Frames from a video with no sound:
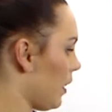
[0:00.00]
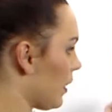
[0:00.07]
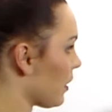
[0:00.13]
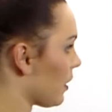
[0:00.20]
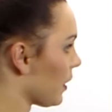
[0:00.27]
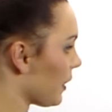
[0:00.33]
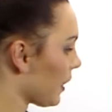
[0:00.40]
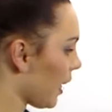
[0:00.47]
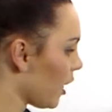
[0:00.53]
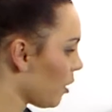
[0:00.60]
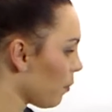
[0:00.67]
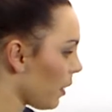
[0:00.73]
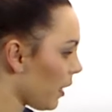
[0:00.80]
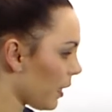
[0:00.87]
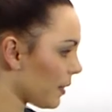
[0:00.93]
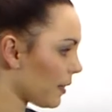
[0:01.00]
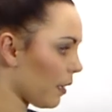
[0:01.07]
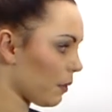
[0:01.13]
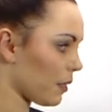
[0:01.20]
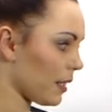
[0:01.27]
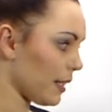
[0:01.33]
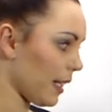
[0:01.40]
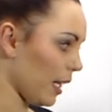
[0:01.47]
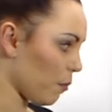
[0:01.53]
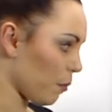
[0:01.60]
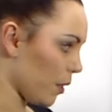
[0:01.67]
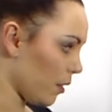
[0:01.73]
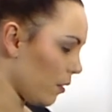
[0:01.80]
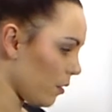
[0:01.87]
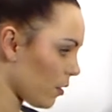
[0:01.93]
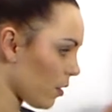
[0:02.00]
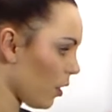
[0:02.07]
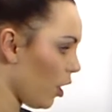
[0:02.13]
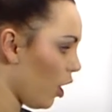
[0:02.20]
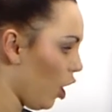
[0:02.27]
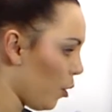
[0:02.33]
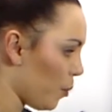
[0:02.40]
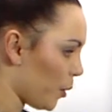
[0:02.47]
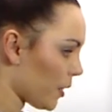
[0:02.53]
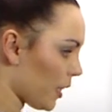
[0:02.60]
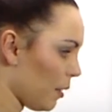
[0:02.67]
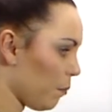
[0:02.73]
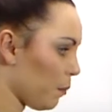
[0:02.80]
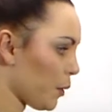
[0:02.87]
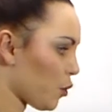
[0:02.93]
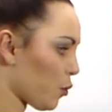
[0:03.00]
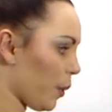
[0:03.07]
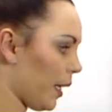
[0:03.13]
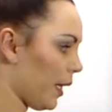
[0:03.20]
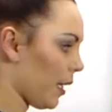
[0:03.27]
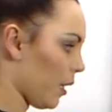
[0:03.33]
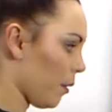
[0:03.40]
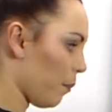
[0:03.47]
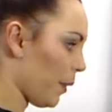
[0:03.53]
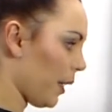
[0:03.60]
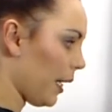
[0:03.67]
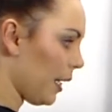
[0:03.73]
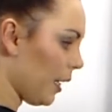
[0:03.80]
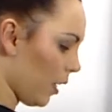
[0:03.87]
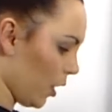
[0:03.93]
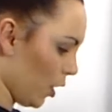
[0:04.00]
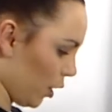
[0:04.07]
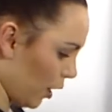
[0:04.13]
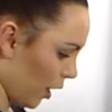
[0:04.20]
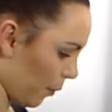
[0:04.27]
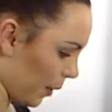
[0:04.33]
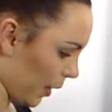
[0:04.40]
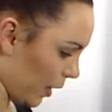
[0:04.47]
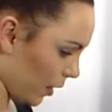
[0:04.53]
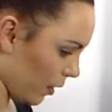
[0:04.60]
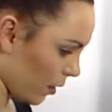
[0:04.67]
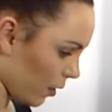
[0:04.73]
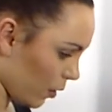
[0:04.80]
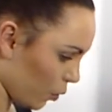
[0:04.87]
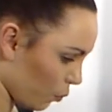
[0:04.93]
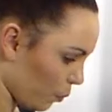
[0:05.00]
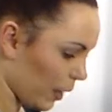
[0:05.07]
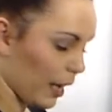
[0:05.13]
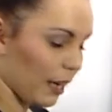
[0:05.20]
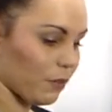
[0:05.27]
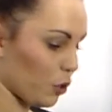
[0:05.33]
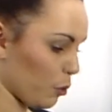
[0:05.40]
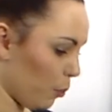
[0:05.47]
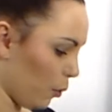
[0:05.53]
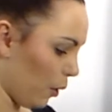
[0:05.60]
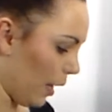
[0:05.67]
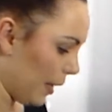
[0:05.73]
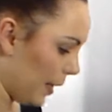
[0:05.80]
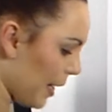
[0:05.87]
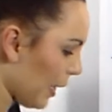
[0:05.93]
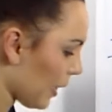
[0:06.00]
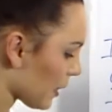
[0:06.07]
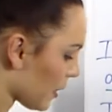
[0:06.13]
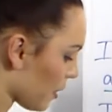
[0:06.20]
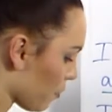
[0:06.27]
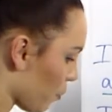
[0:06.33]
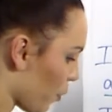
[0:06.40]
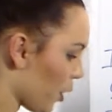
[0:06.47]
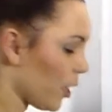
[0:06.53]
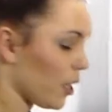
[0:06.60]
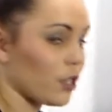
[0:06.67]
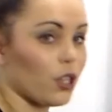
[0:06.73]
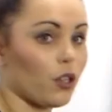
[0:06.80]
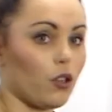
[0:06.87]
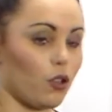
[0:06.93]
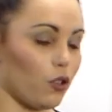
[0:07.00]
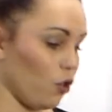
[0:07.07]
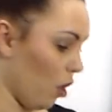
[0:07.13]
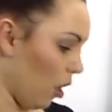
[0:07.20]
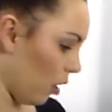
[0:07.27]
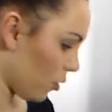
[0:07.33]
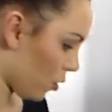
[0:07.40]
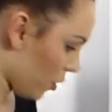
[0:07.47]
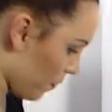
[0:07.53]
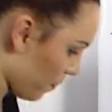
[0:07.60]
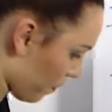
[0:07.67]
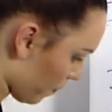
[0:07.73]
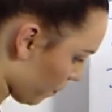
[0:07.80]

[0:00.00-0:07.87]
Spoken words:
It's the same as our statement, but in between the be and going, we have to put our negative word not.